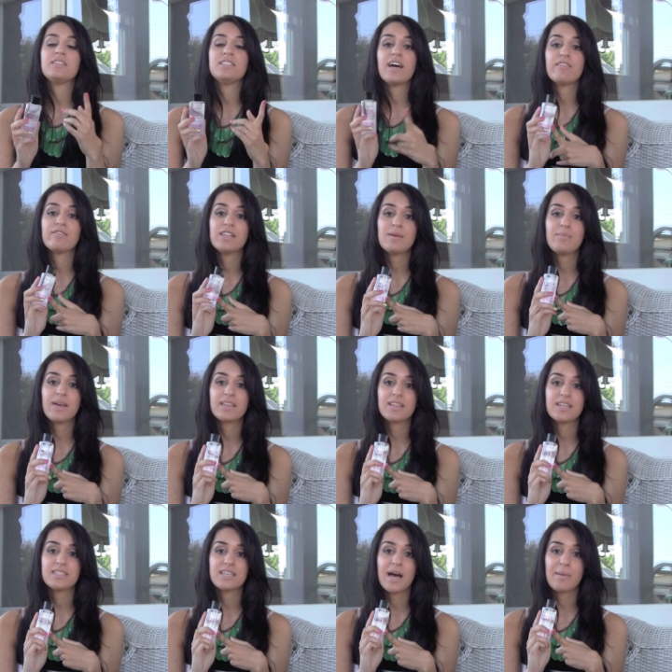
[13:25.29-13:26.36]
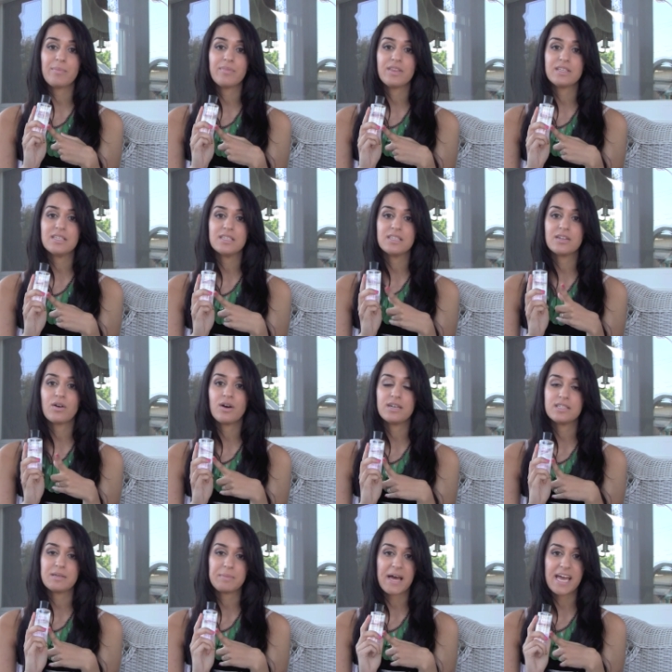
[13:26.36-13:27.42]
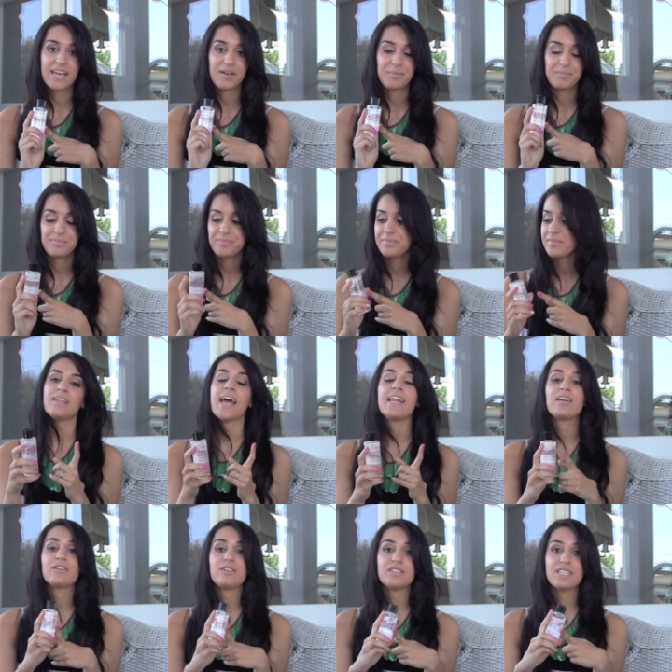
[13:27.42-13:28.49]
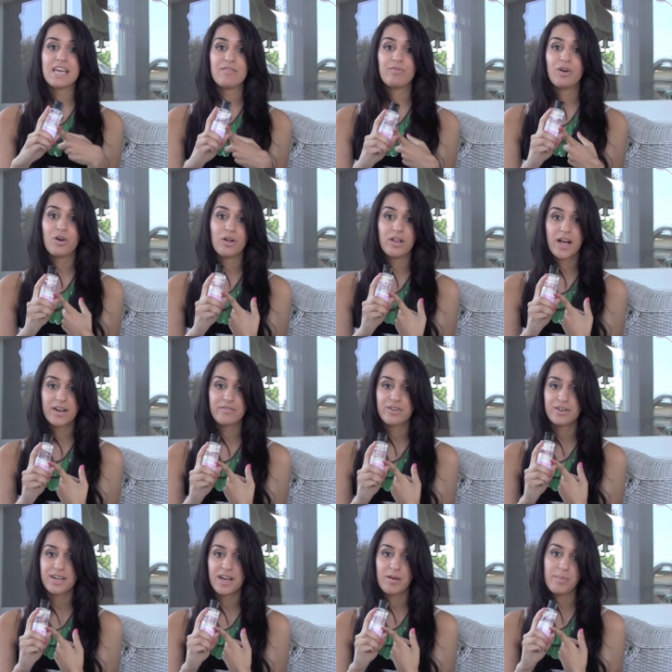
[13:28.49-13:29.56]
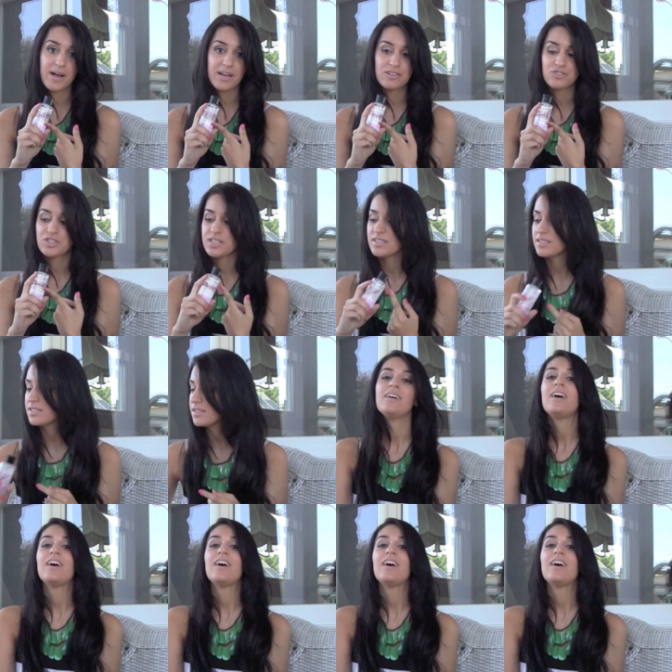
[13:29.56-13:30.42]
Definitely pick this up. This is an awesome item and it'll save a lot of your nail polishes.